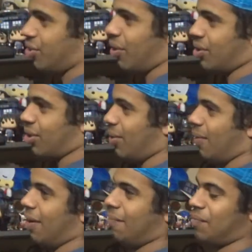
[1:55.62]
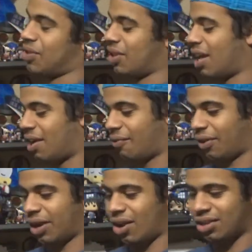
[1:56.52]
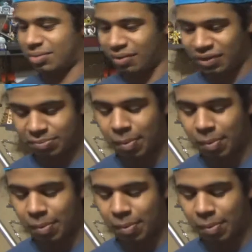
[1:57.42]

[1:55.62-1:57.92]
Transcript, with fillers: you, also, um, there's a lot of freaking awesome stuff in this.